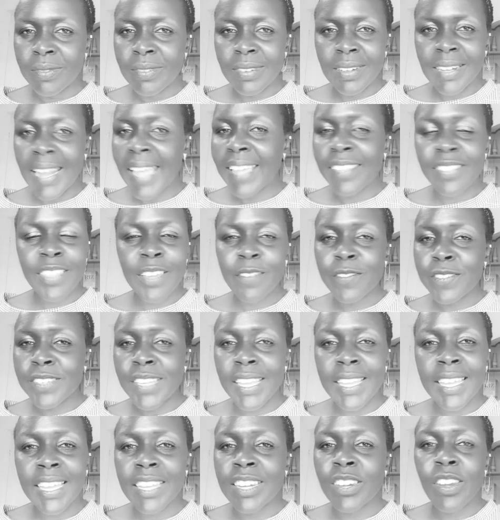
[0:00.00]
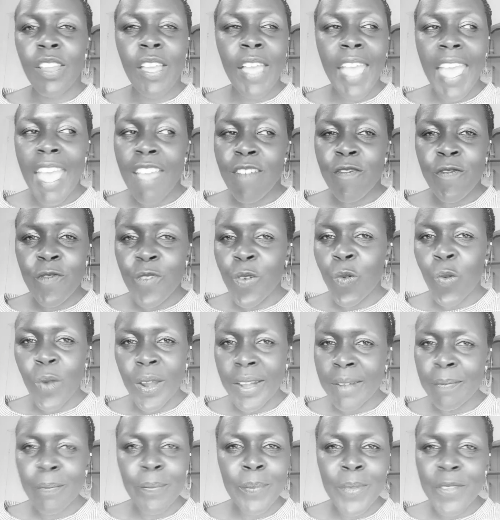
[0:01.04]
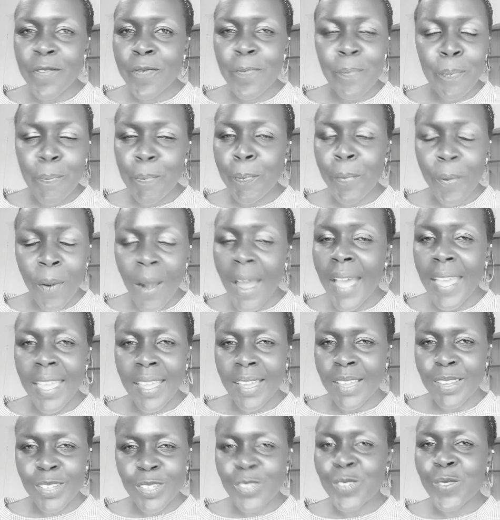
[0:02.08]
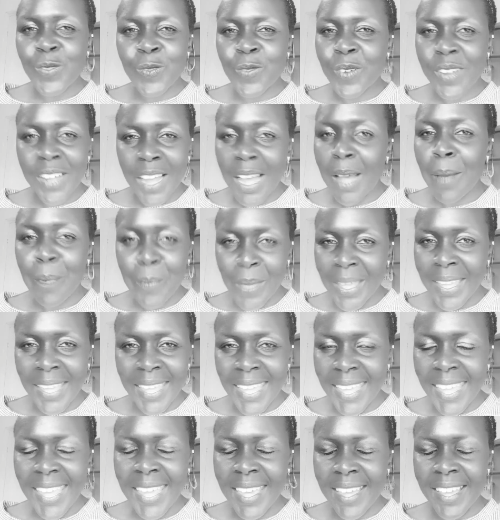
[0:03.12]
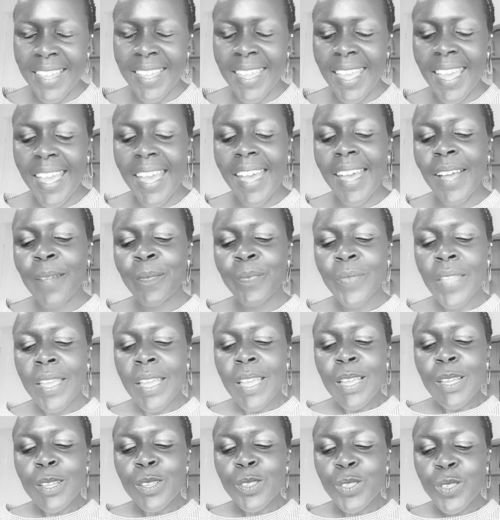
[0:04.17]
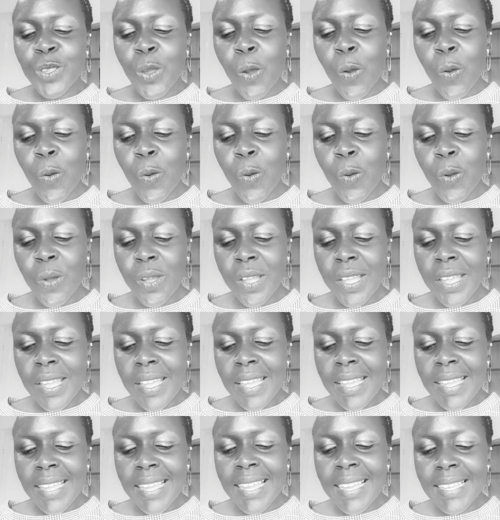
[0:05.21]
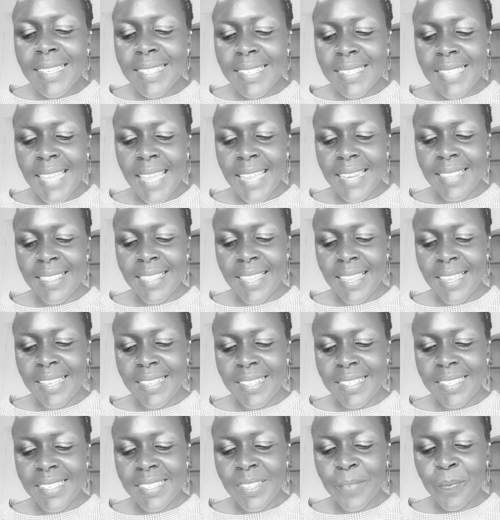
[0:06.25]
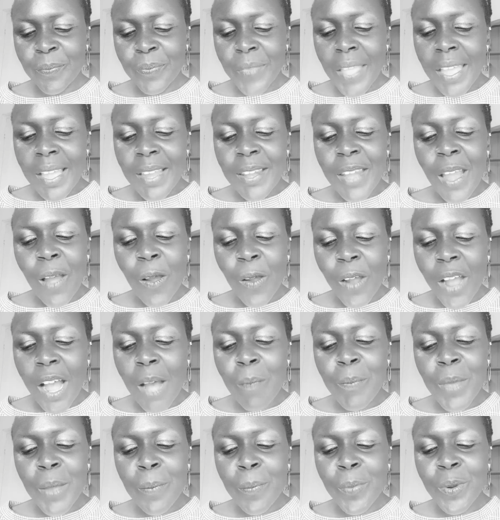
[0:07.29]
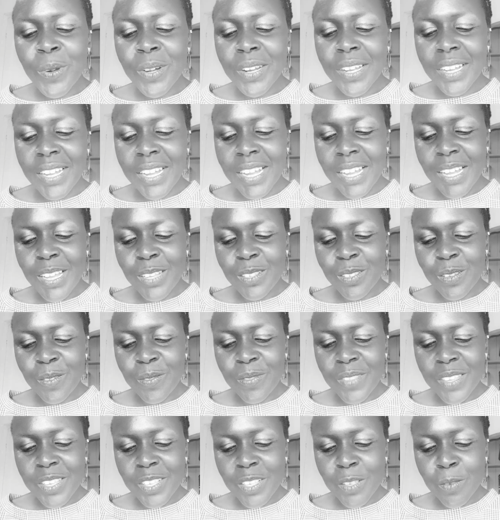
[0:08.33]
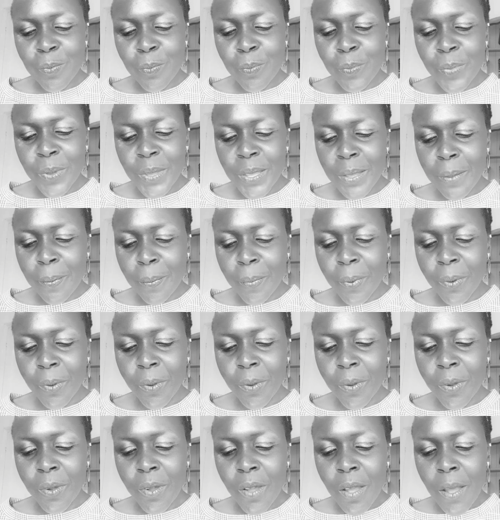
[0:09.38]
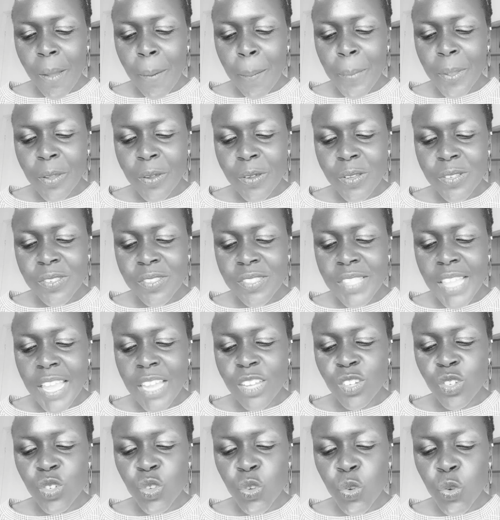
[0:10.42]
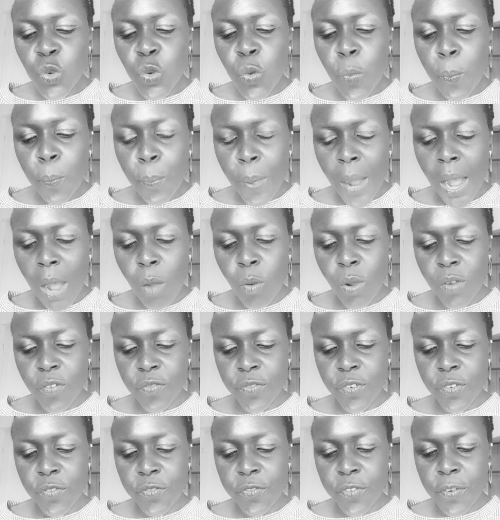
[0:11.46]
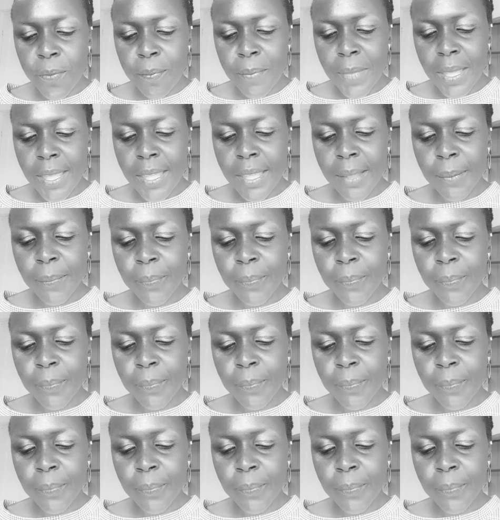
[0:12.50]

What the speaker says: like they've taken everyone prior to coming here. So he said this, Now come and put a curse on these people, because they are too powerful for me.